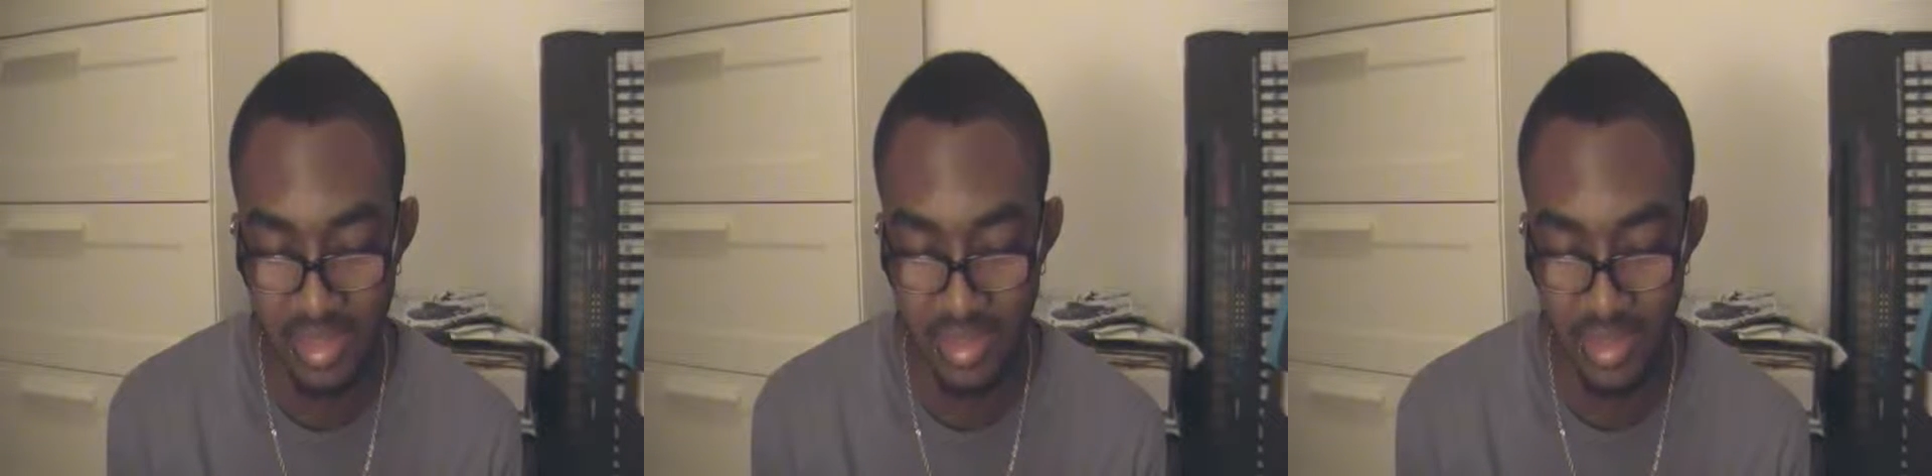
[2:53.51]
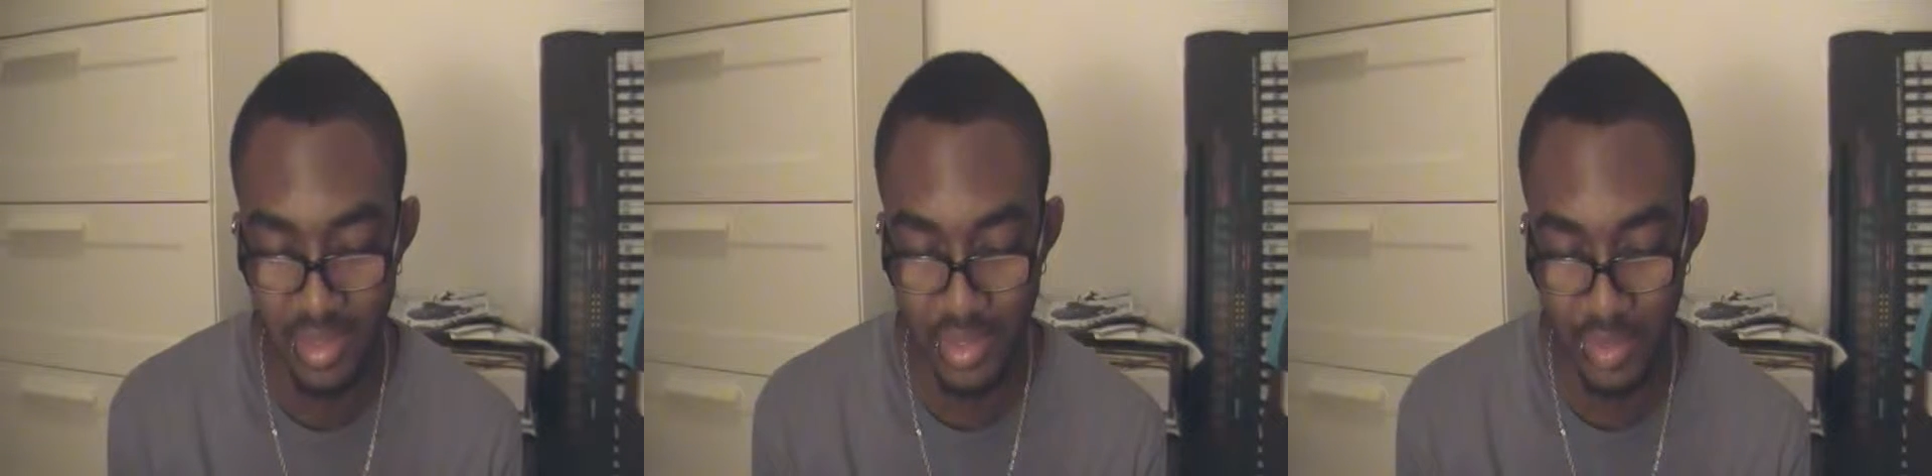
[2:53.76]

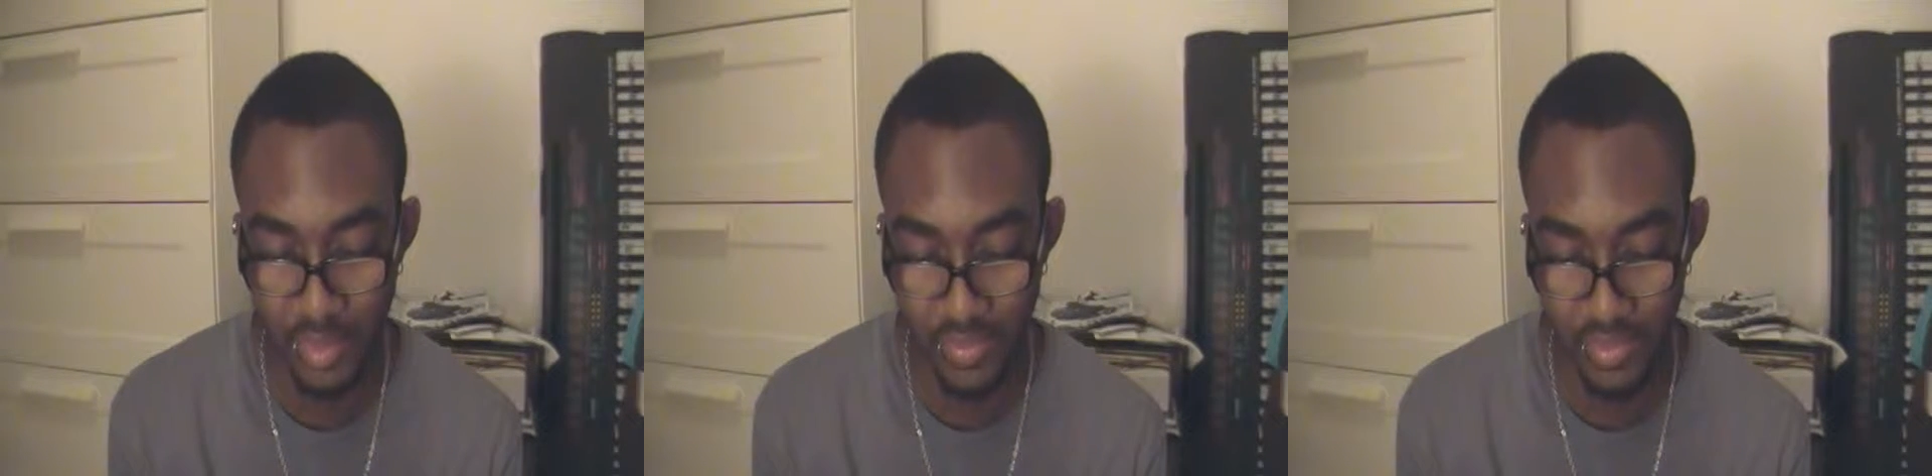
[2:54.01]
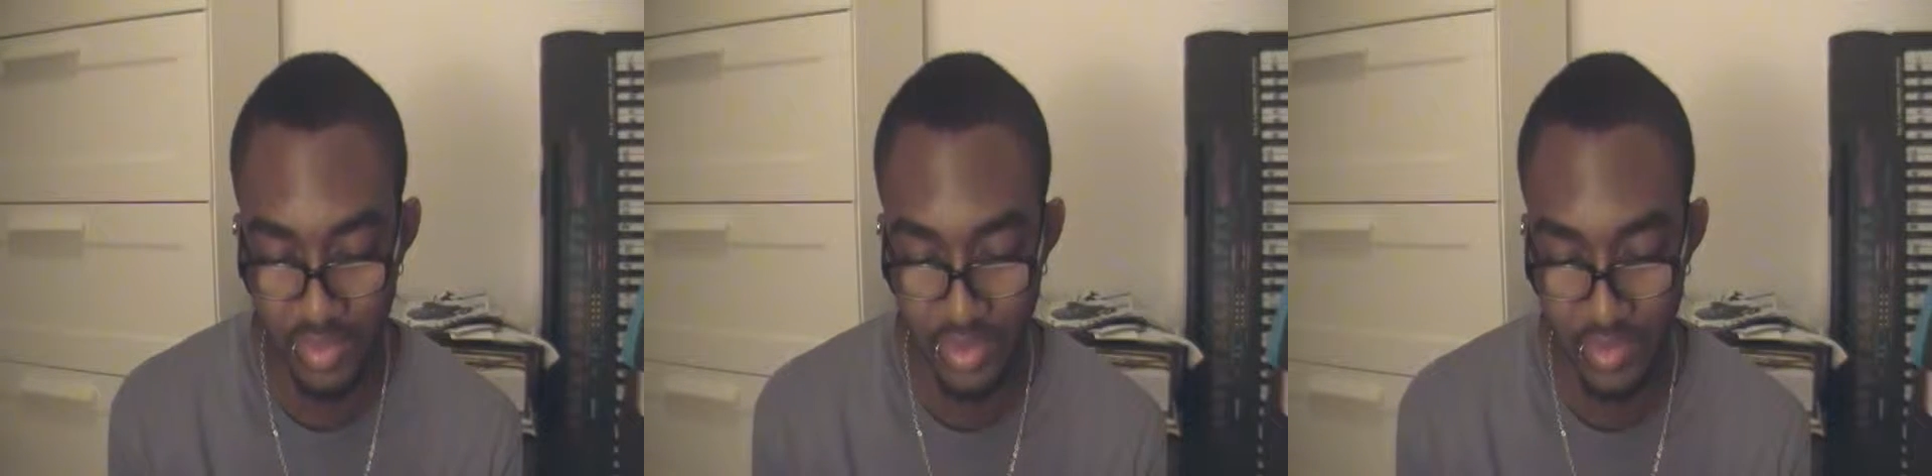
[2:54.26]
Let's start a new
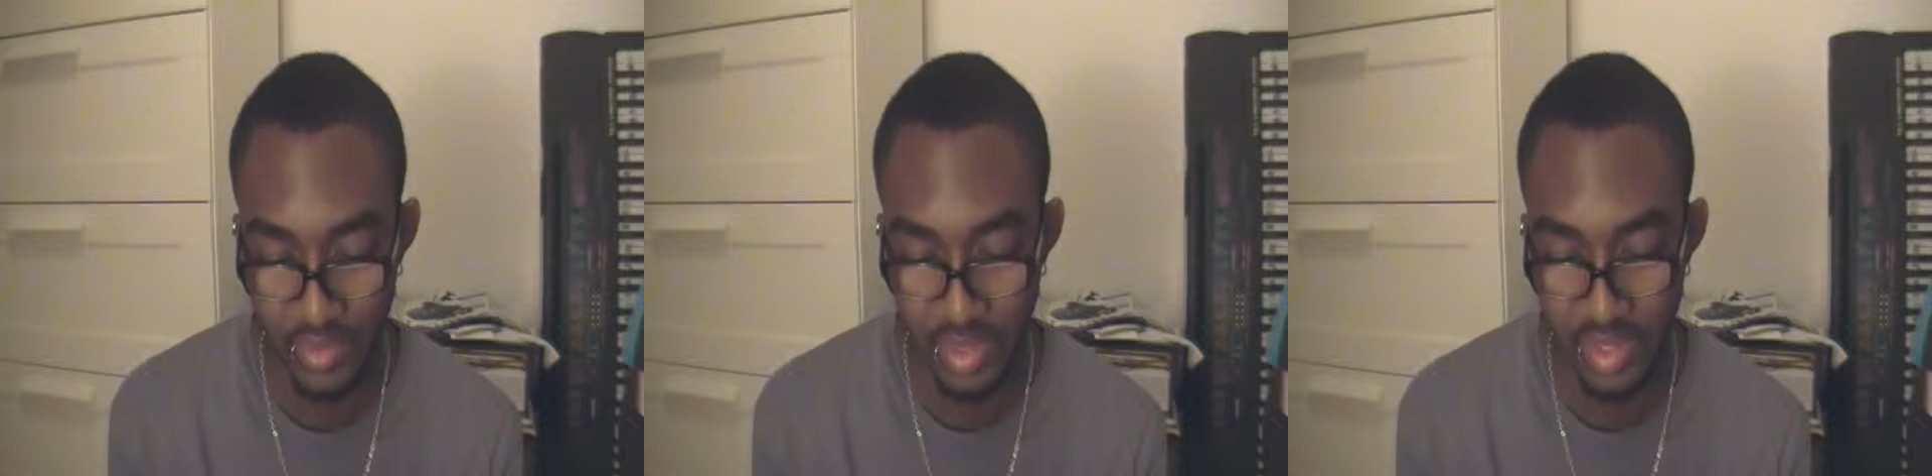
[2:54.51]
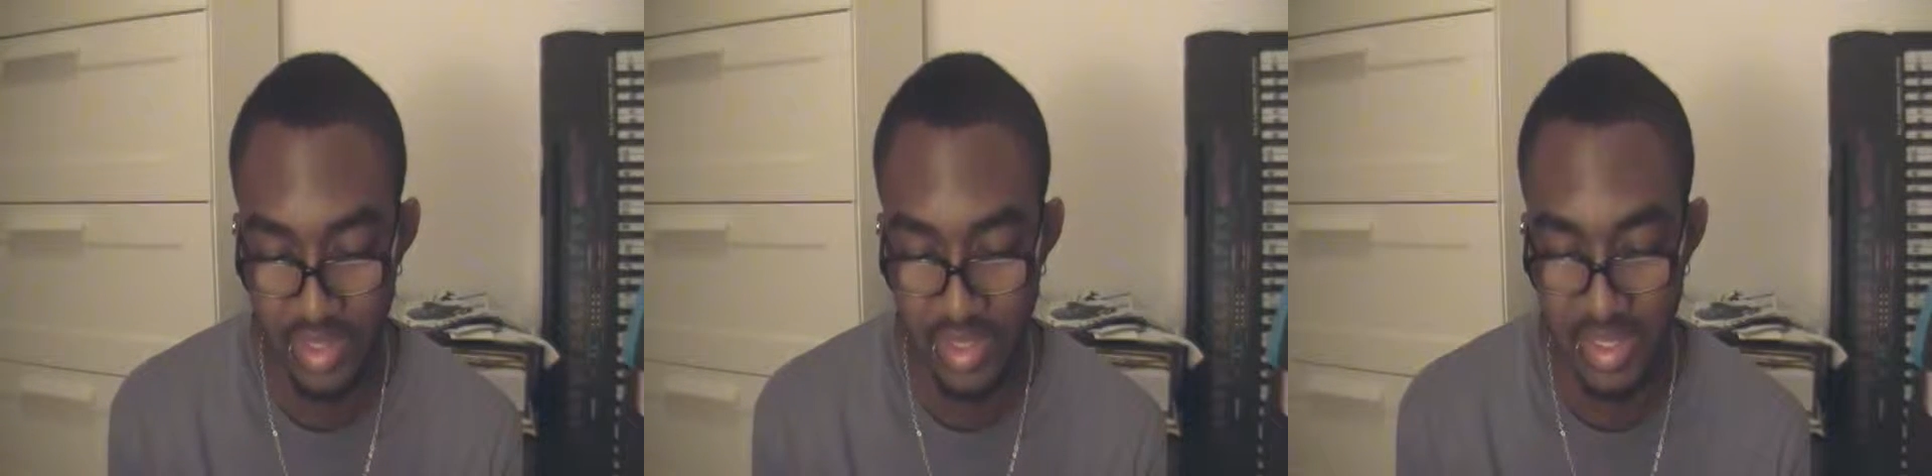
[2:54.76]
review show
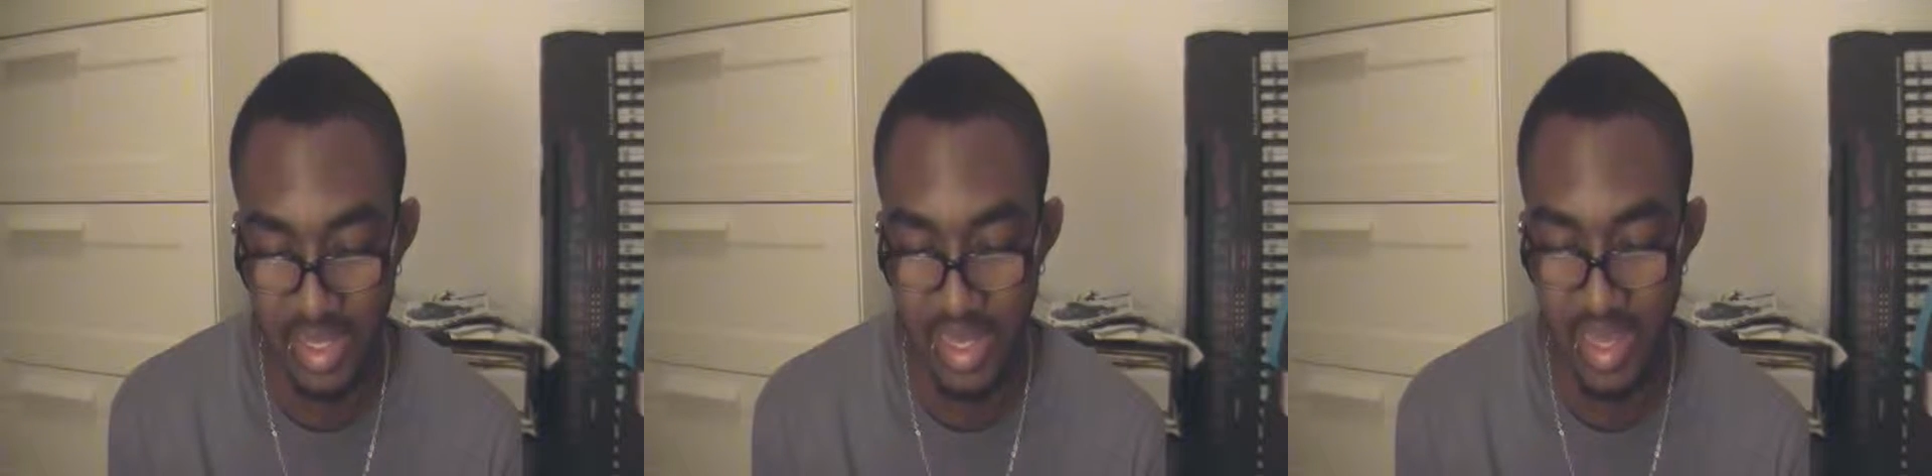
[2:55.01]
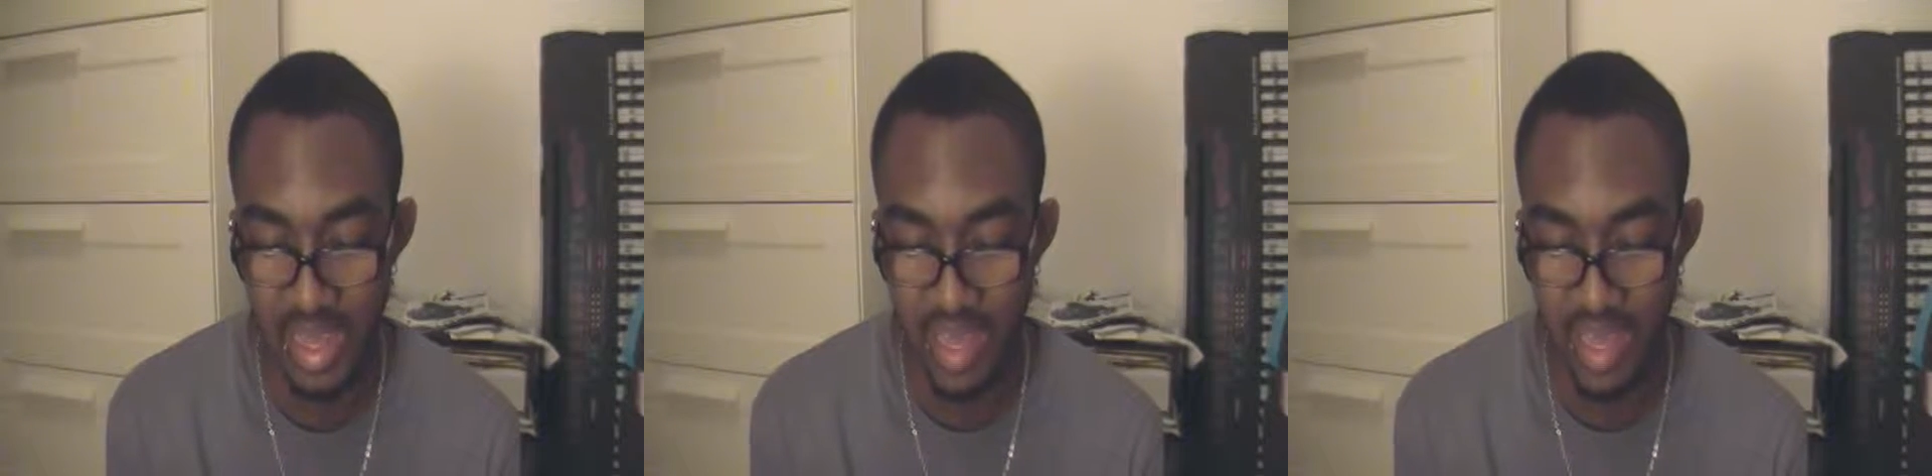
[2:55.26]
called Gotta